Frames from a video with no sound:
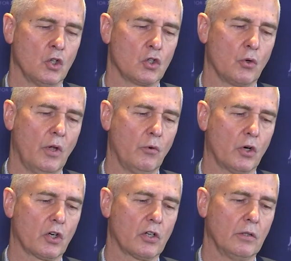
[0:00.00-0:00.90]
So we
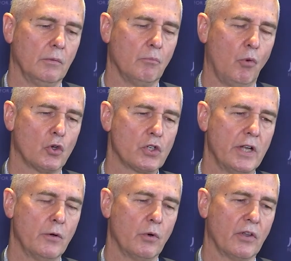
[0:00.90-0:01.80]
work
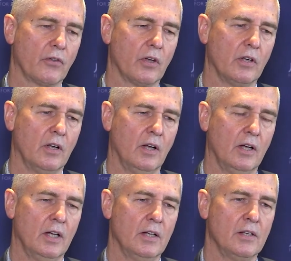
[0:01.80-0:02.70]
mostly with
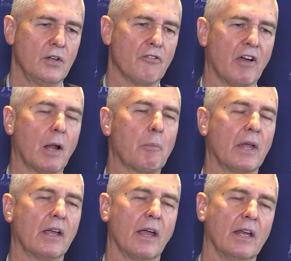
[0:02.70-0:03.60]

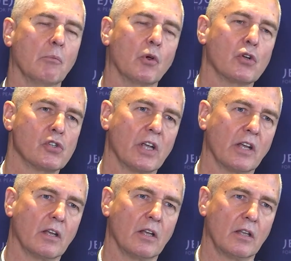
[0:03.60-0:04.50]
developing and
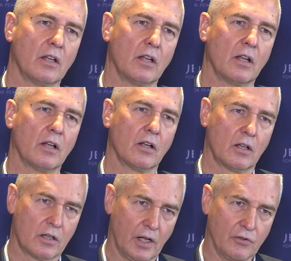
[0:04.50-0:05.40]
emerging
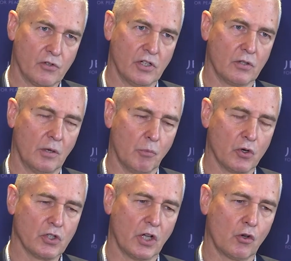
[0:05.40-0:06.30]
countries,
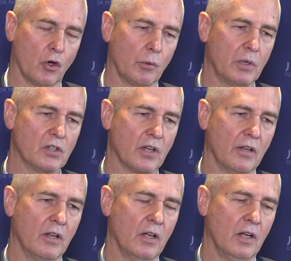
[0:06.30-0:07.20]
emerging economies,
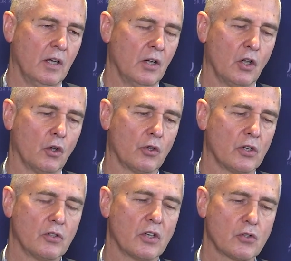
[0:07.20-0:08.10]
and you know,
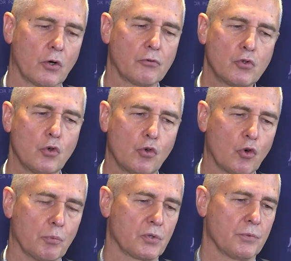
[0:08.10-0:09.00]
there's sort of two
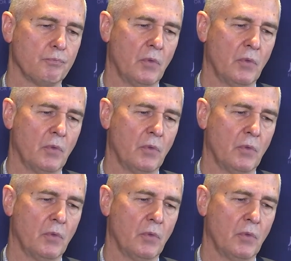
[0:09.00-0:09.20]
groups.